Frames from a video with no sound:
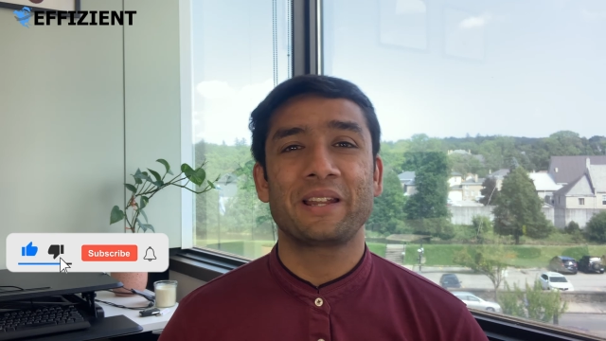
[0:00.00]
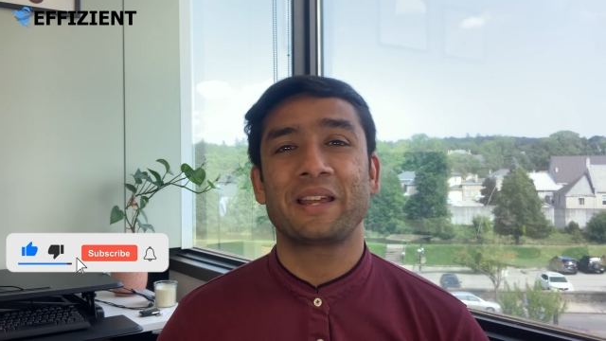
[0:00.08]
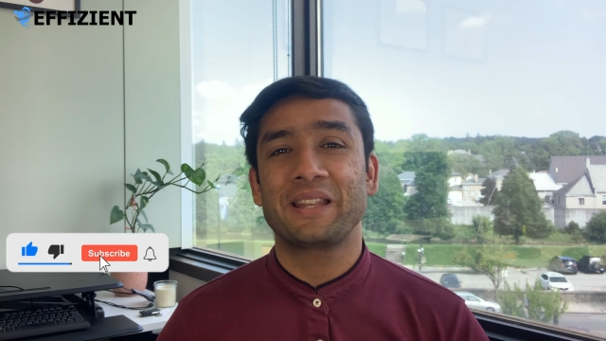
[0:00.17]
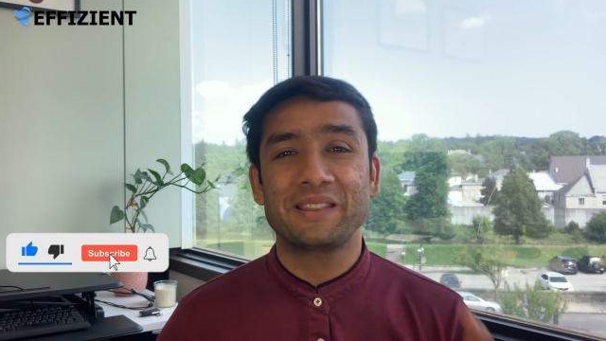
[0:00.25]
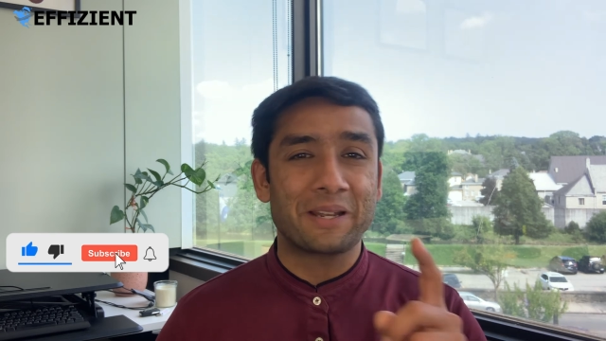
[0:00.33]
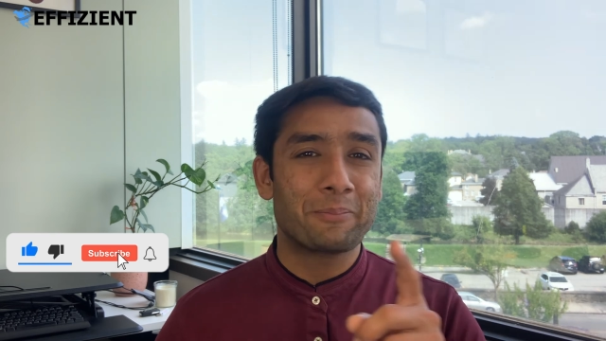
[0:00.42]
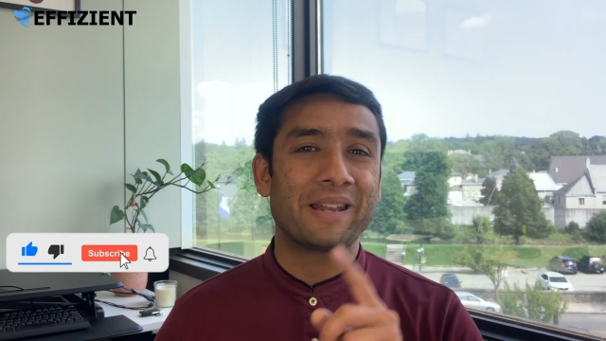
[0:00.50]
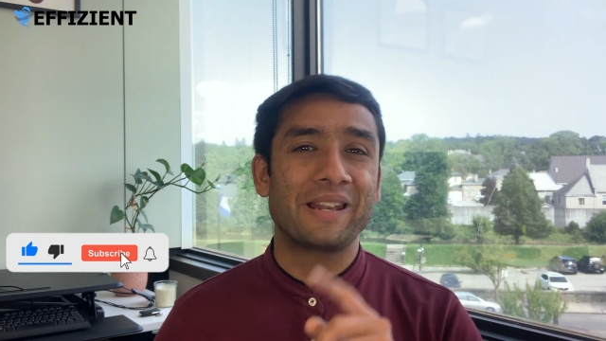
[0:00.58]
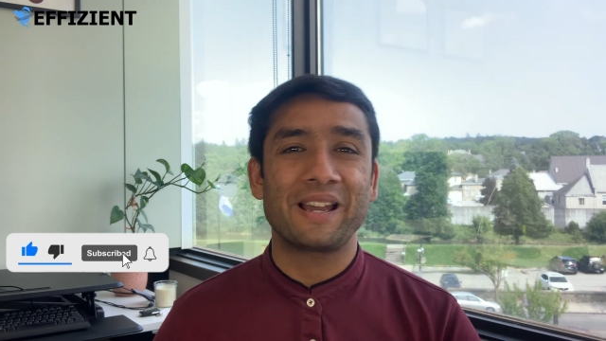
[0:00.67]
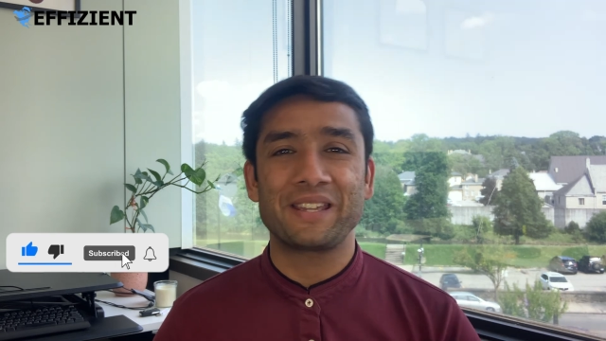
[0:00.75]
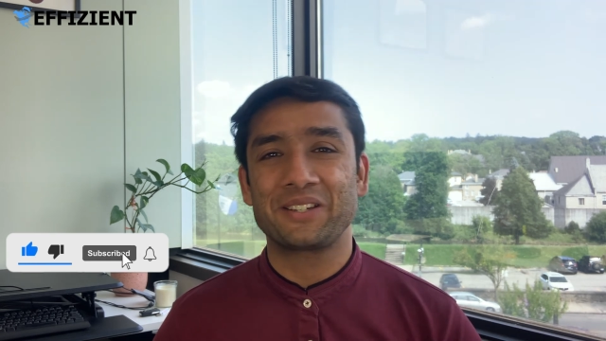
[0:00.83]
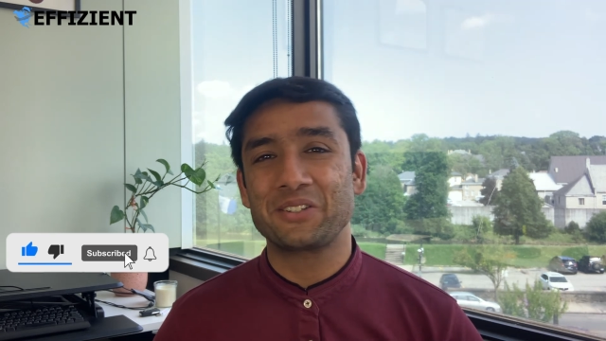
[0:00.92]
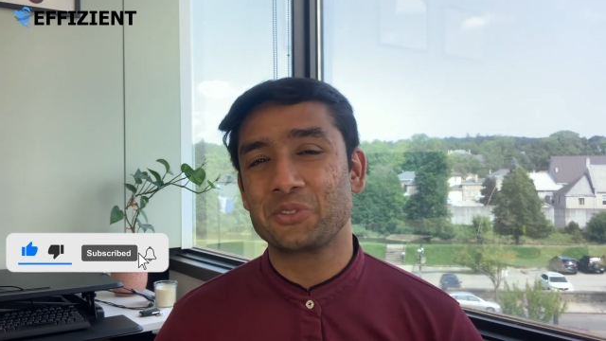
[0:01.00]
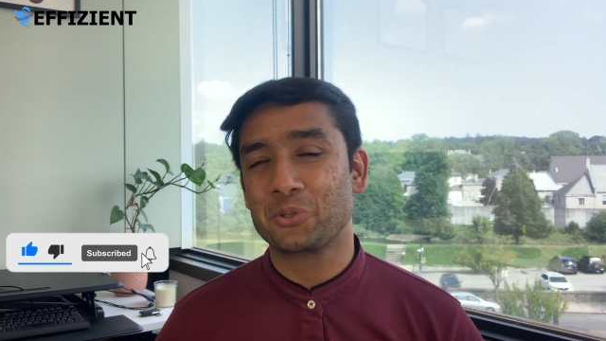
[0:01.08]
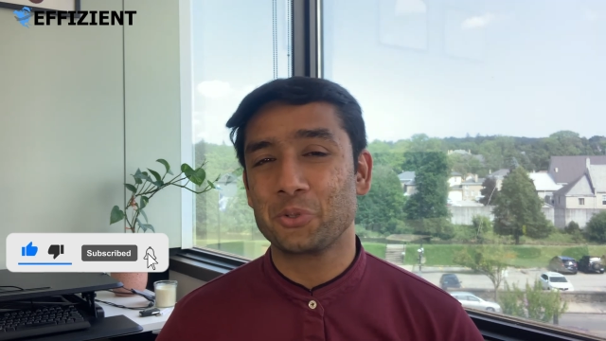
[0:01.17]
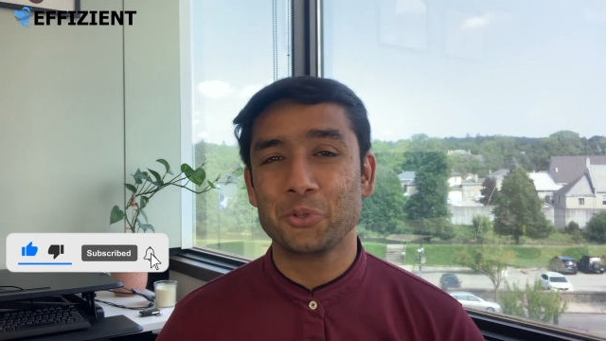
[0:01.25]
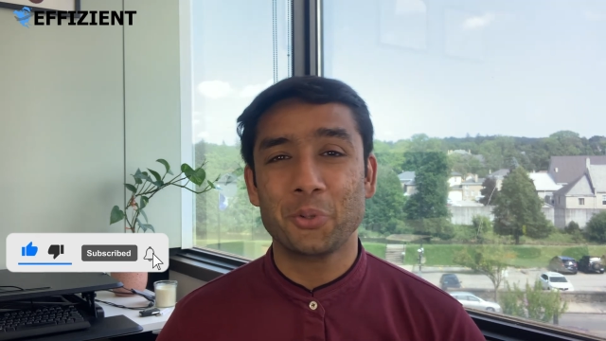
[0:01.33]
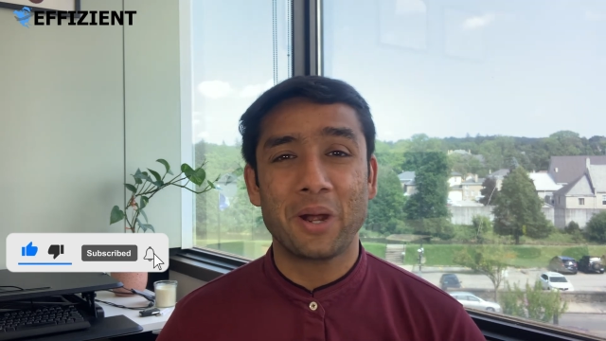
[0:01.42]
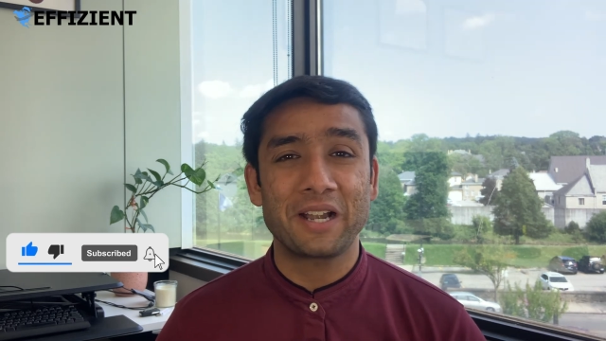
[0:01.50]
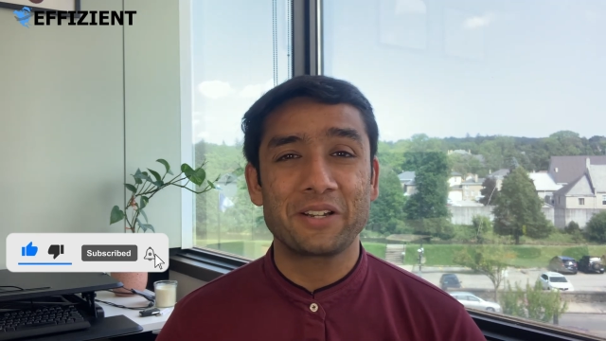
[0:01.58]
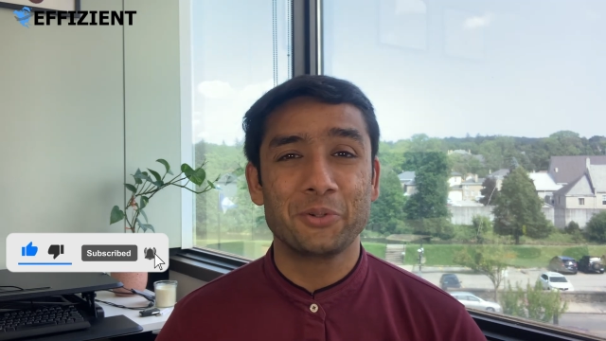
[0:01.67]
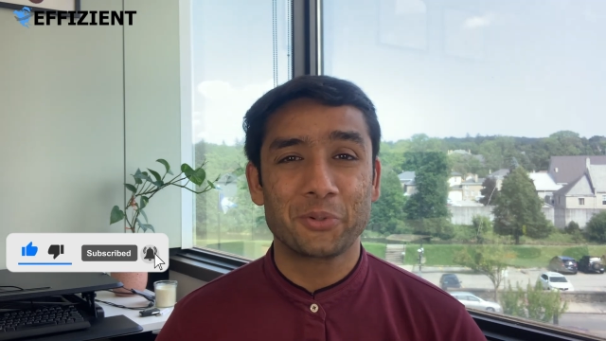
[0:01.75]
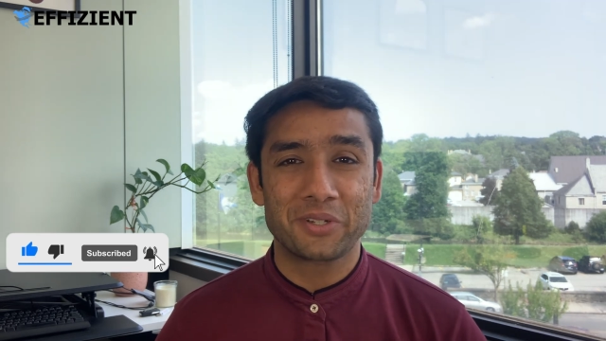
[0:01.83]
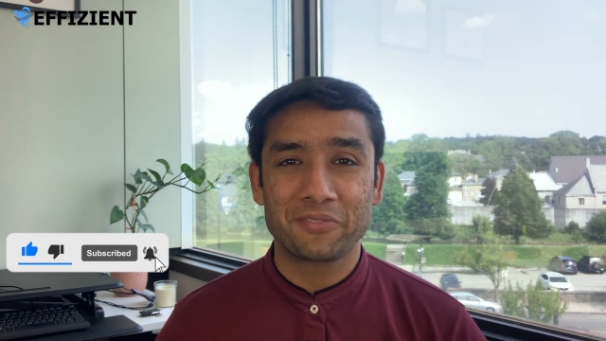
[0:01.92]
and hit that bell icon so you are
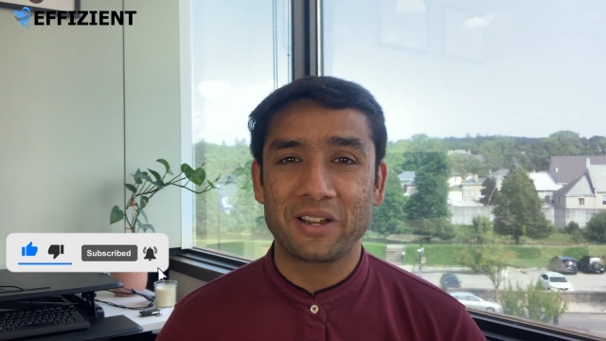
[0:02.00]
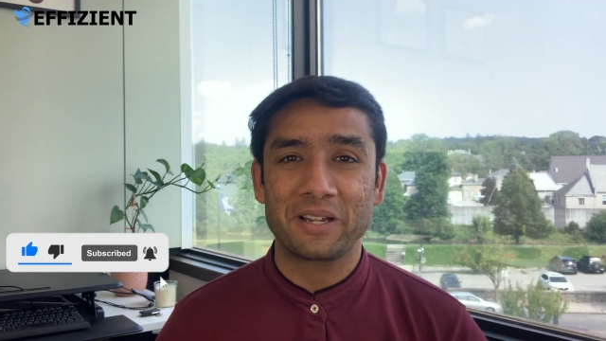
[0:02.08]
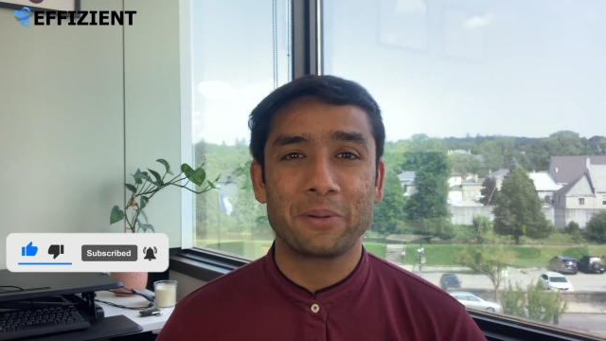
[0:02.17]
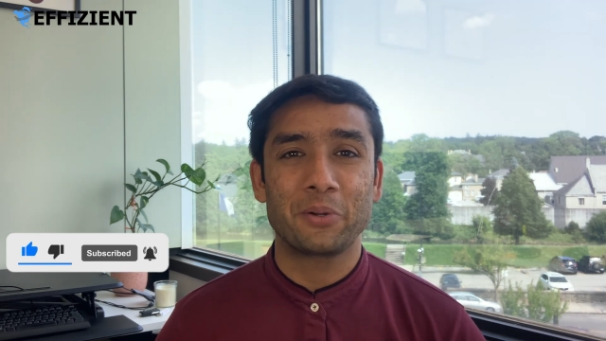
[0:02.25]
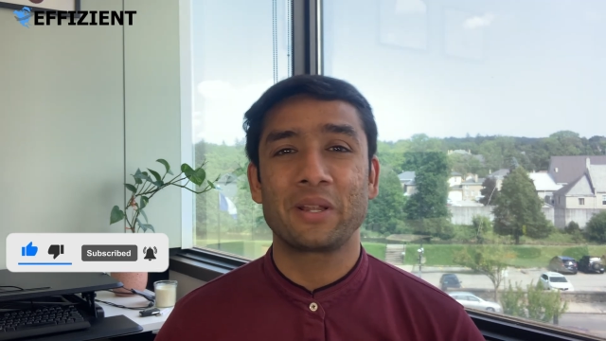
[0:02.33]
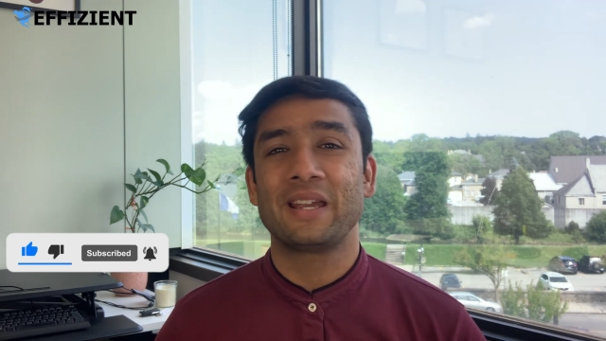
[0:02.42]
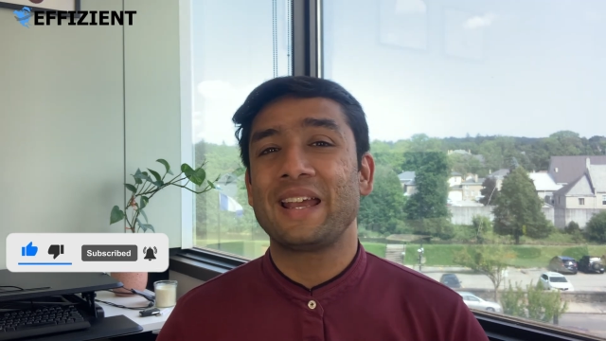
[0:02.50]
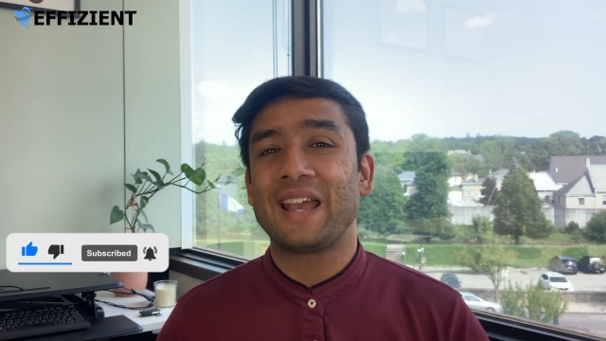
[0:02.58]
notified about